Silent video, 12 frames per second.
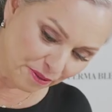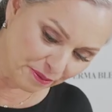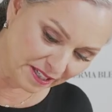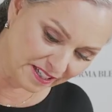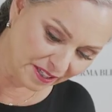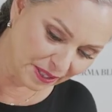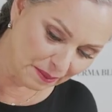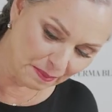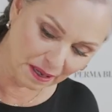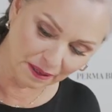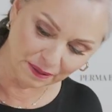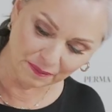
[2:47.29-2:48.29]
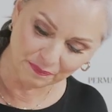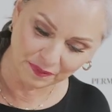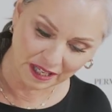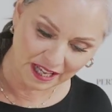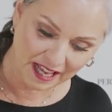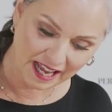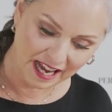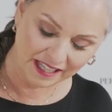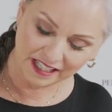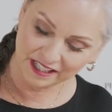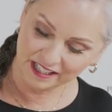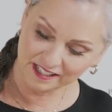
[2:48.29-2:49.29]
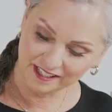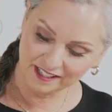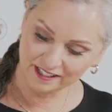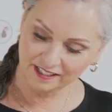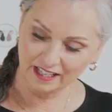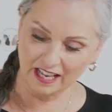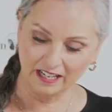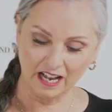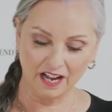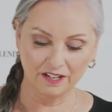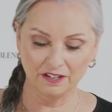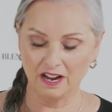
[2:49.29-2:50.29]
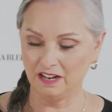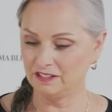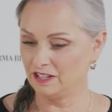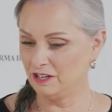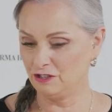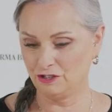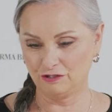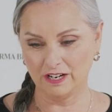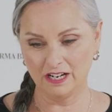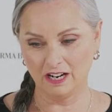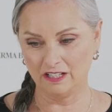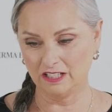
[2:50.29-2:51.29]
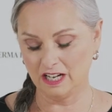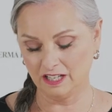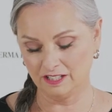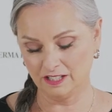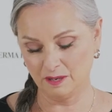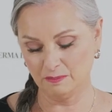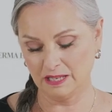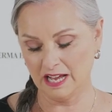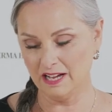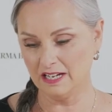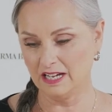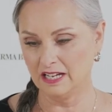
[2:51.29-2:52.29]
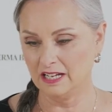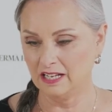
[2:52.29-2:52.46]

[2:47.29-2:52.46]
the way down that bottle. And then this is an iron oxide, straight iron oxide black.